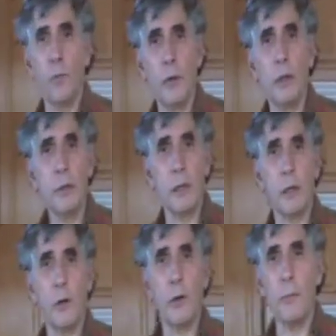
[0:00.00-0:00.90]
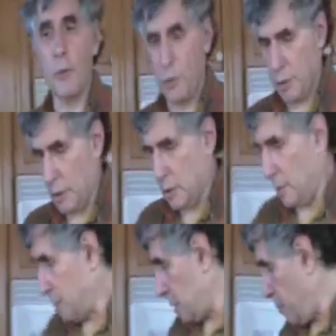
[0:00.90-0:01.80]
really is a good immune
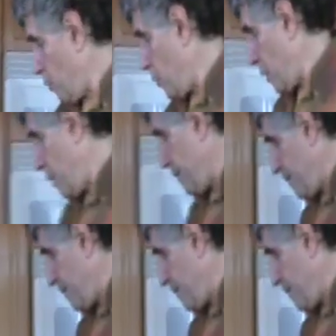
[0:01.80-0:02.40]
system supporter.